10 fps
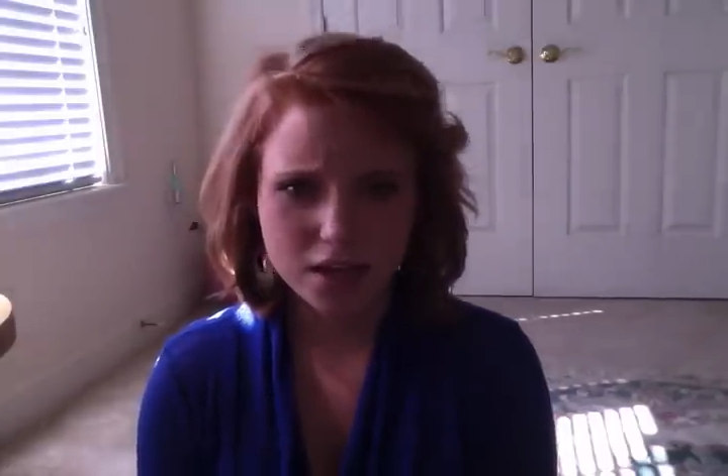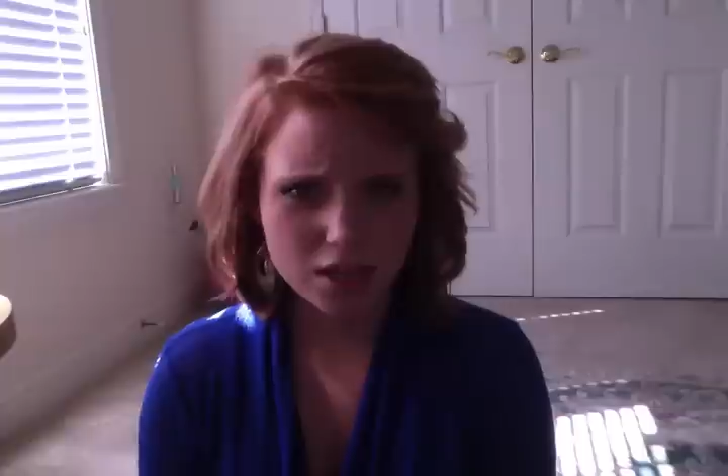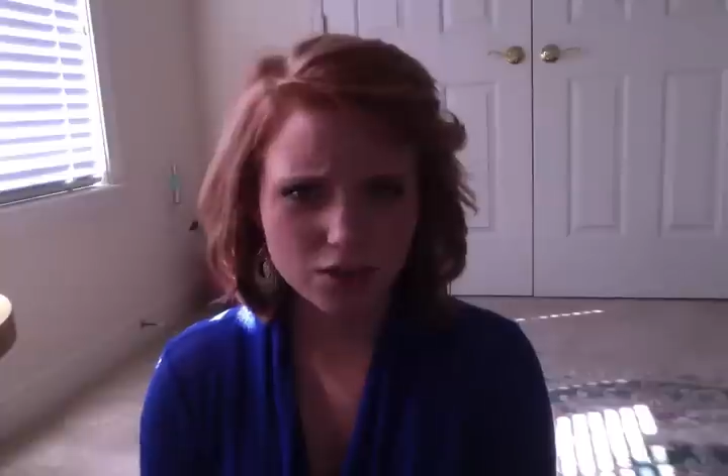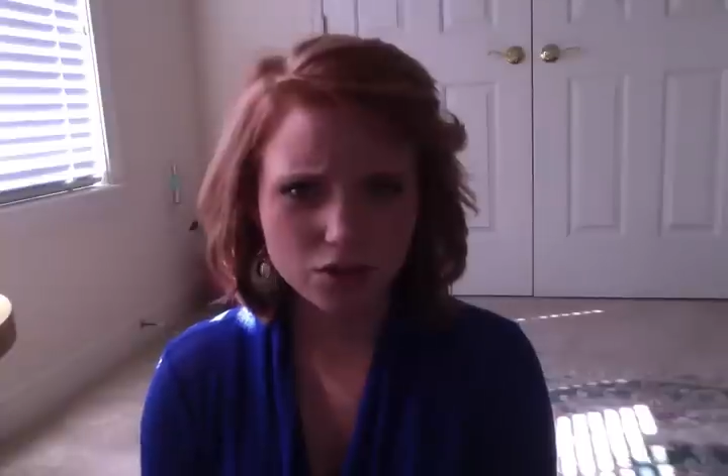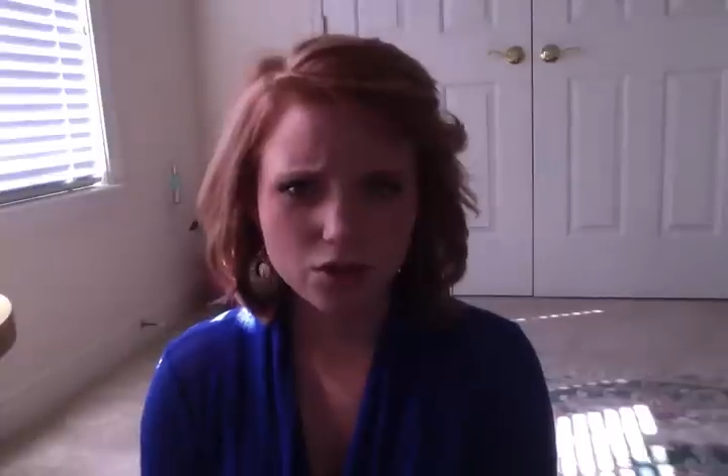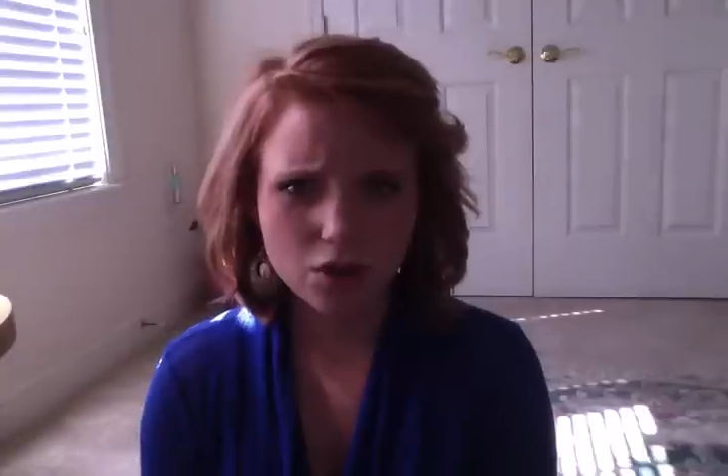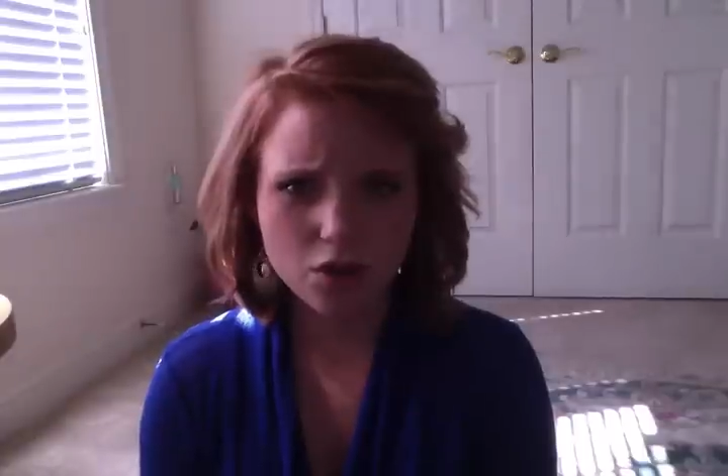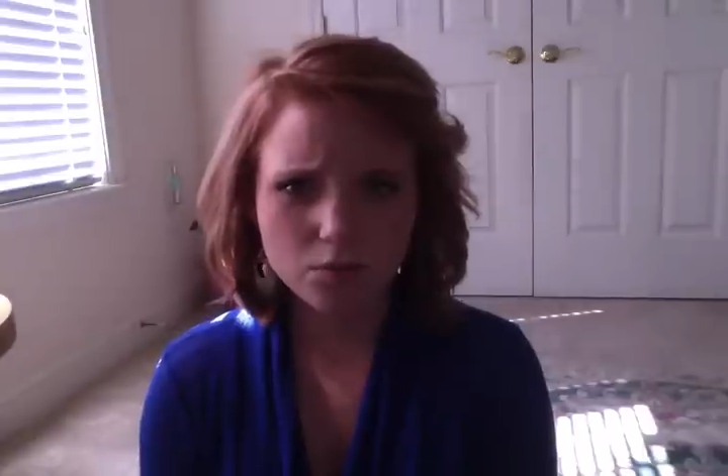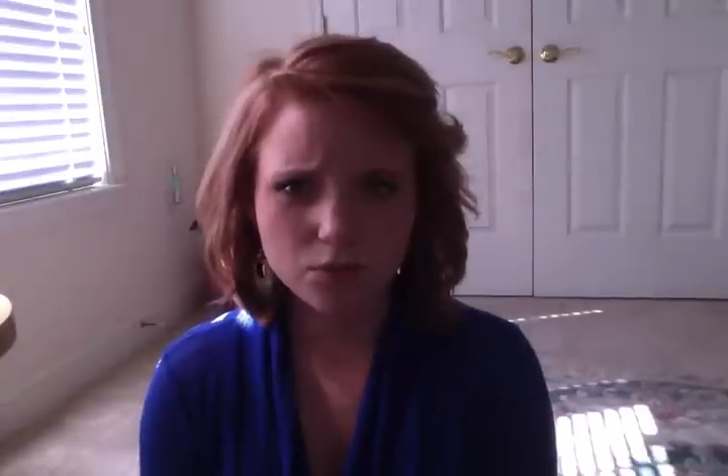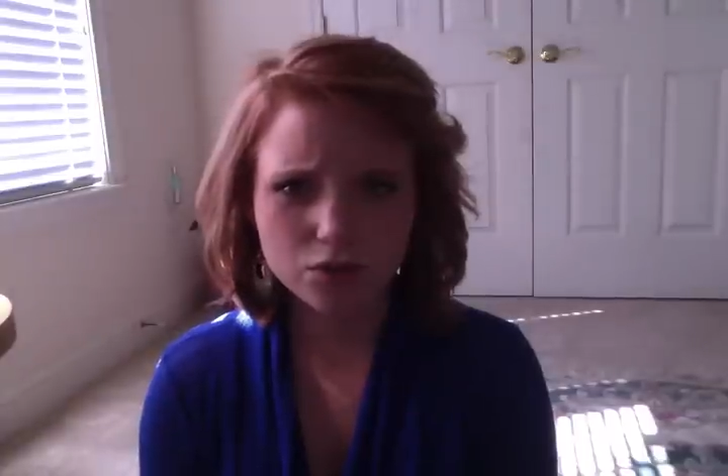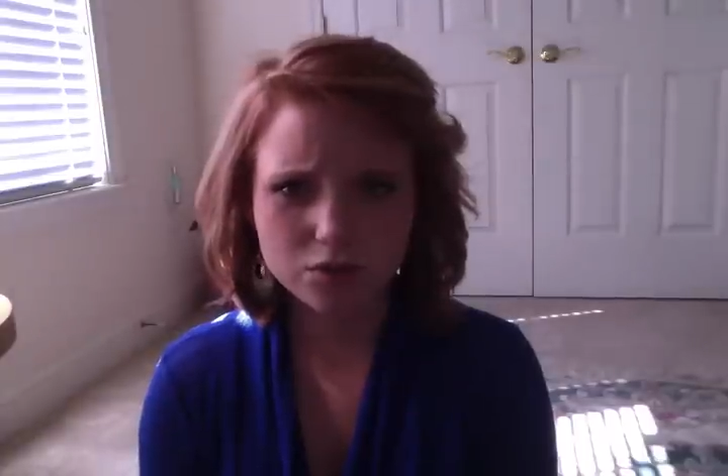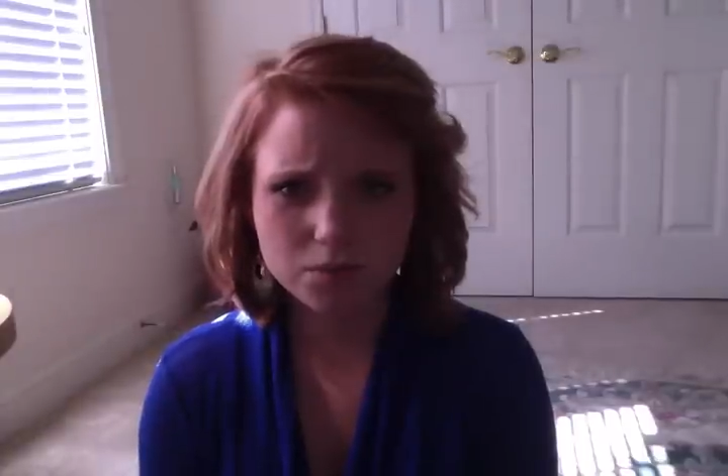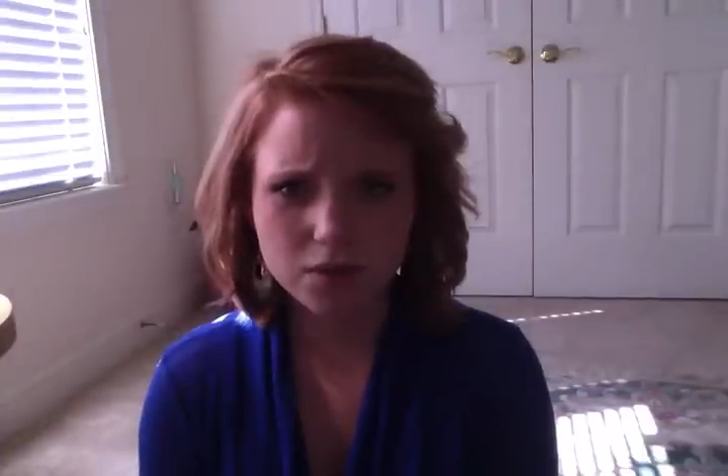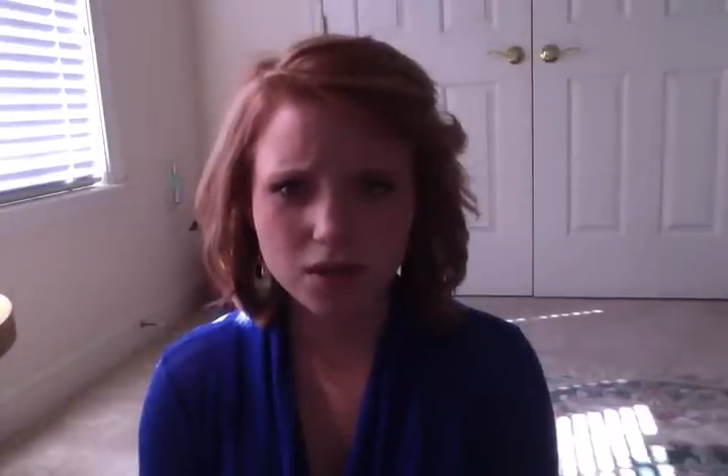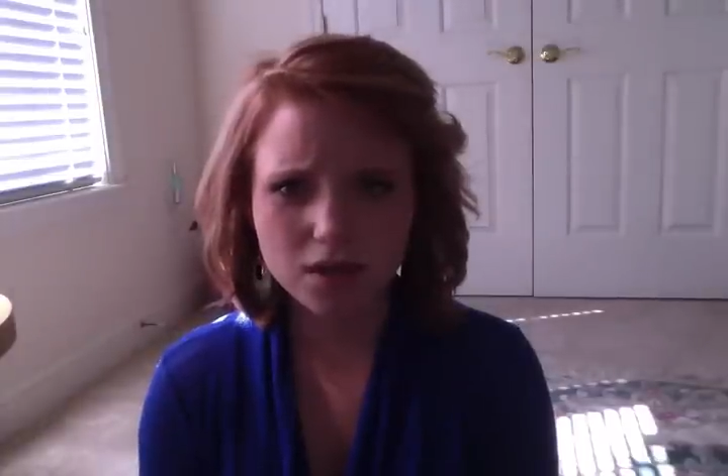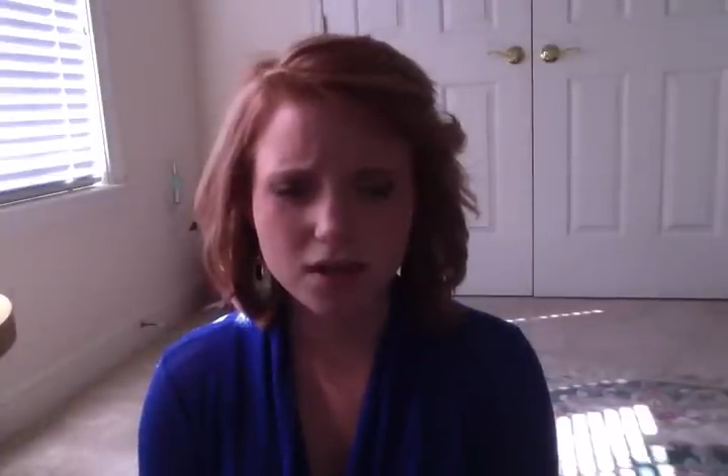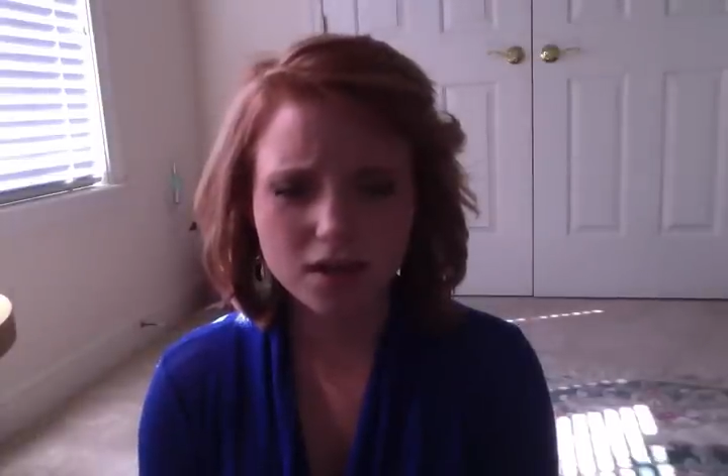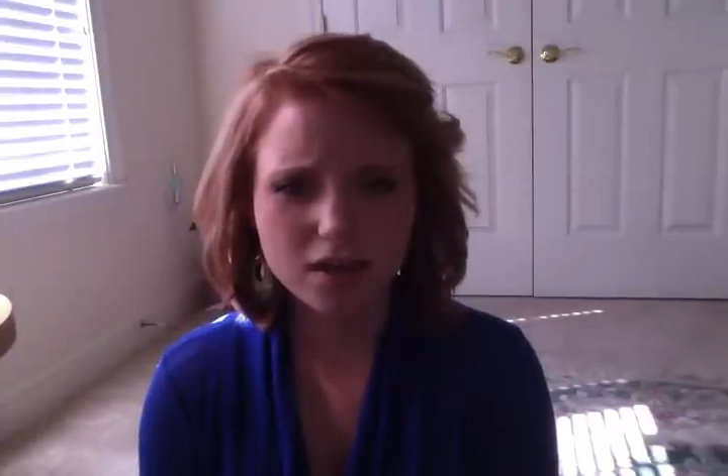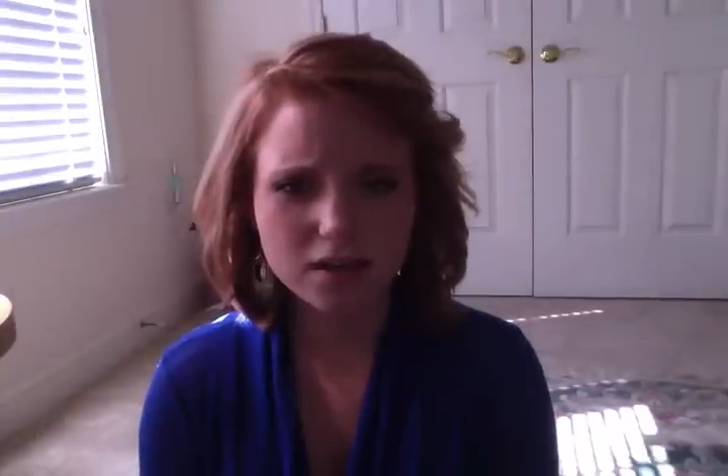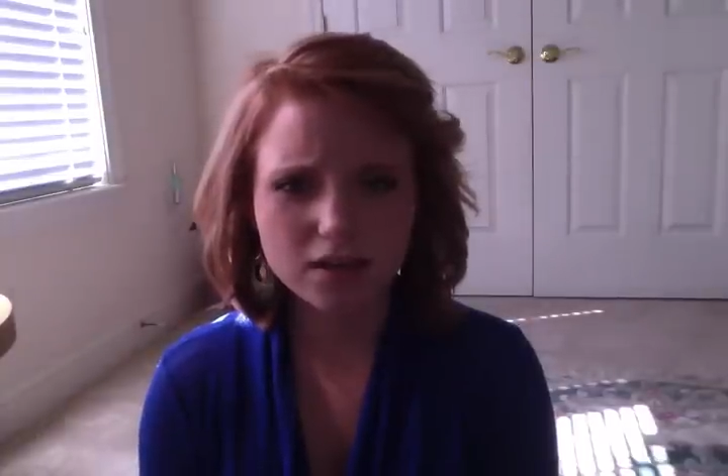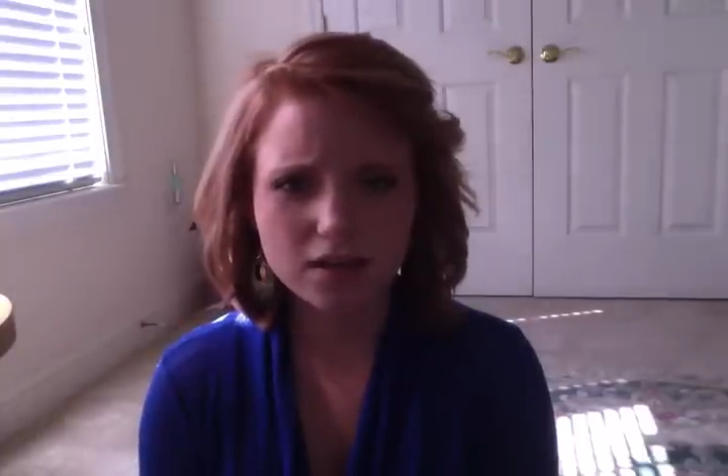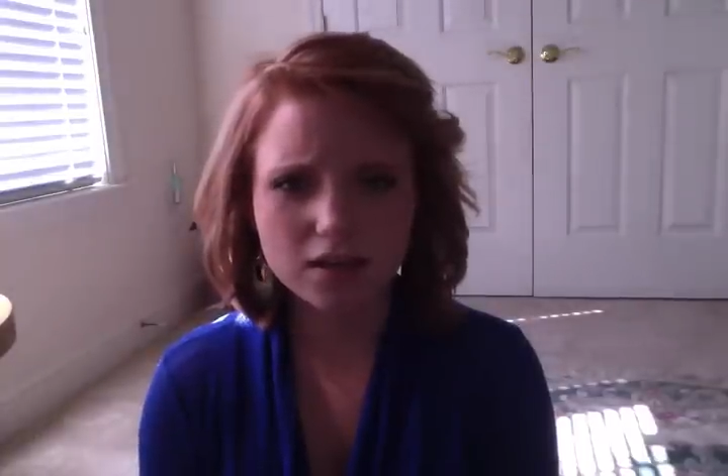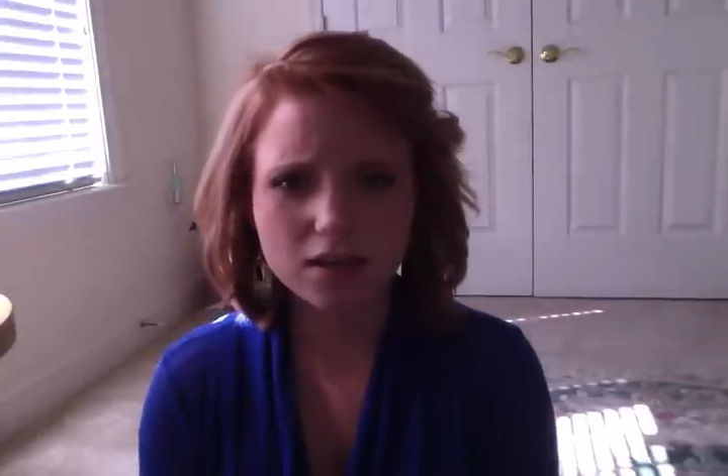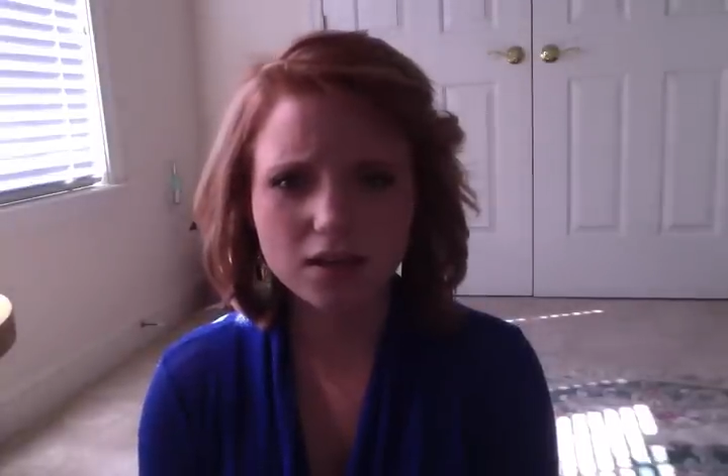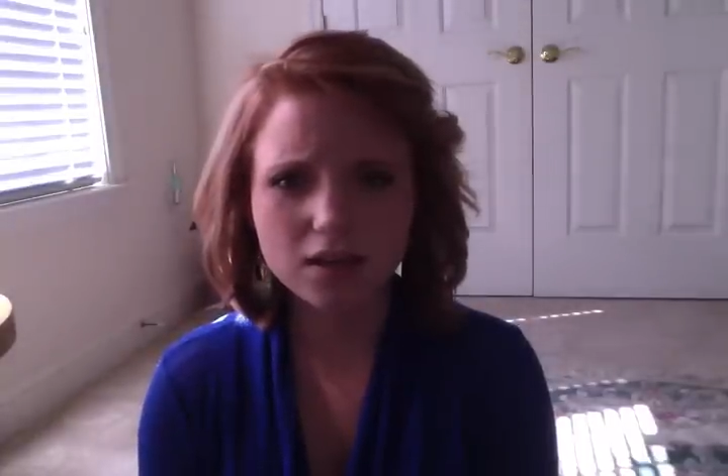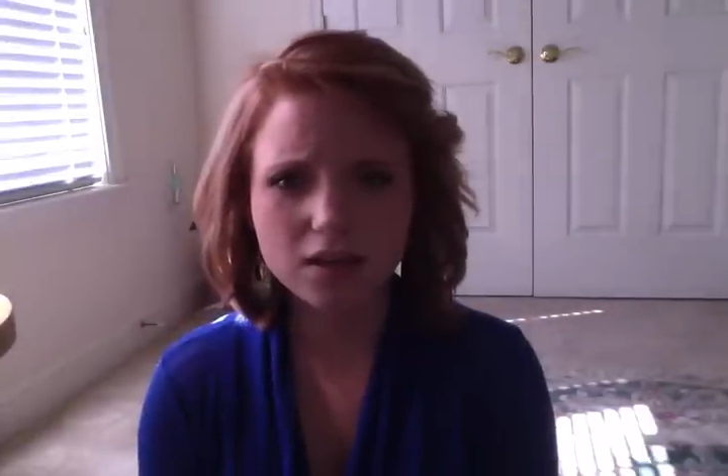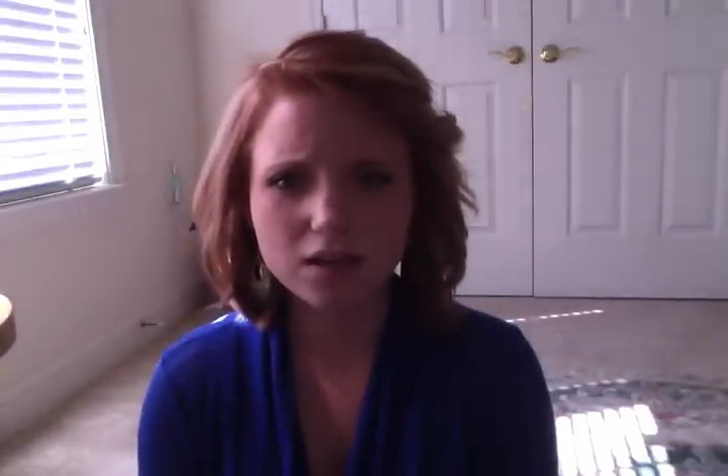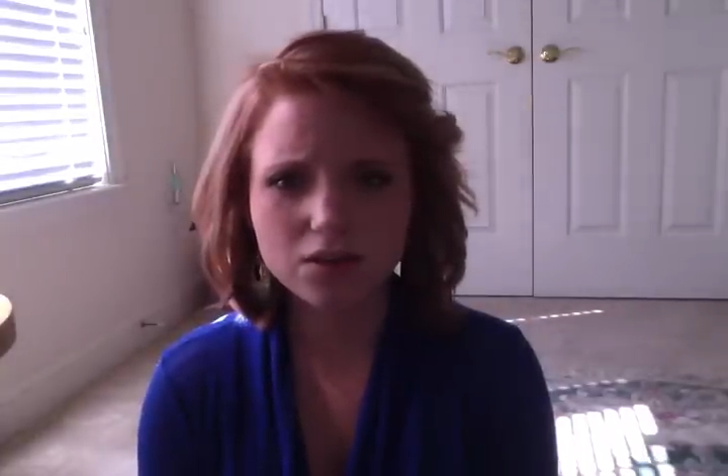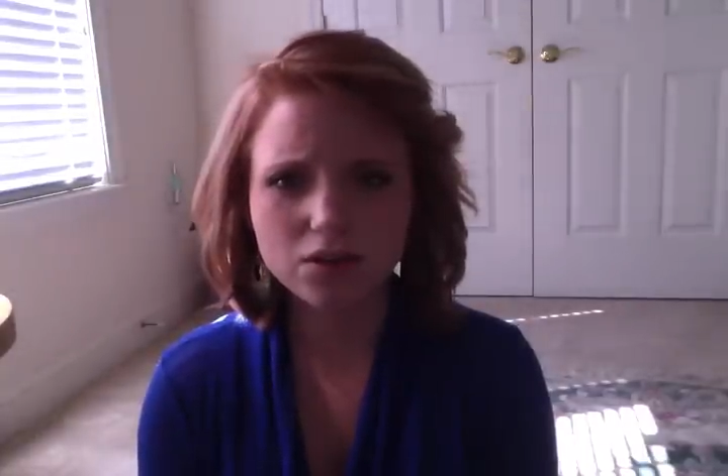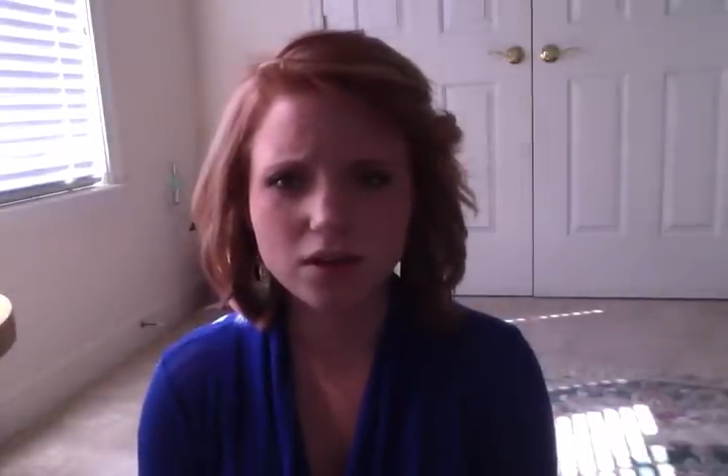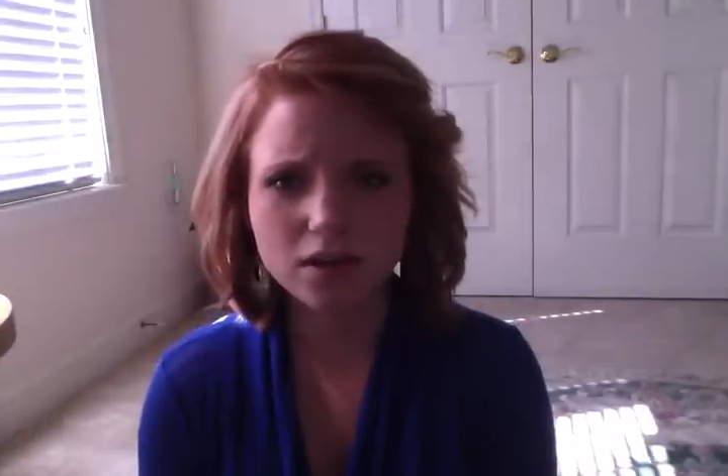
it'll almost be a year. I